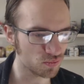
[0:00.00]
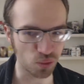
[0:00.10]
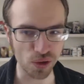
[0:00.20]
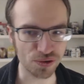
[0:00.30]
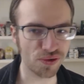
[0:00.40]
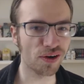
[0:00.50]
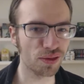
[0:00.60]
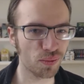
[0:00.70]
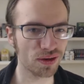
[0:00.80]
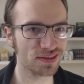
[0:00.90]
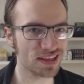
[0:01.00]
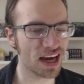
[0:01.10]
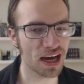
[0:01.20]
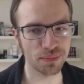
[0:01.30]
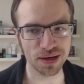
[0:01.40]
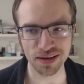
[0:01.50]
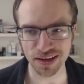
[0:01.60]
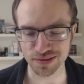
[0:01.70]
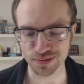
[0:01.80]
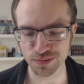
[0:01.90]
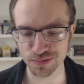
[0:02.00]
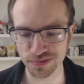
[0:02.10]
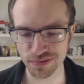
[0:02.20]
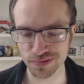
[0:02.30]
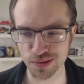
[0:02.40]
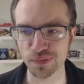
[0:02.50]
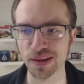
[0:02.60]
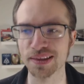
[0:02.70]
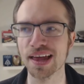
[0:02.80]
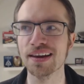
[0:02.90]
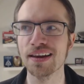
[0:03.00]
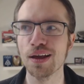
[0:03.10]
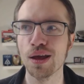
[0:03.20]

where you are at what time and, and stuff like that.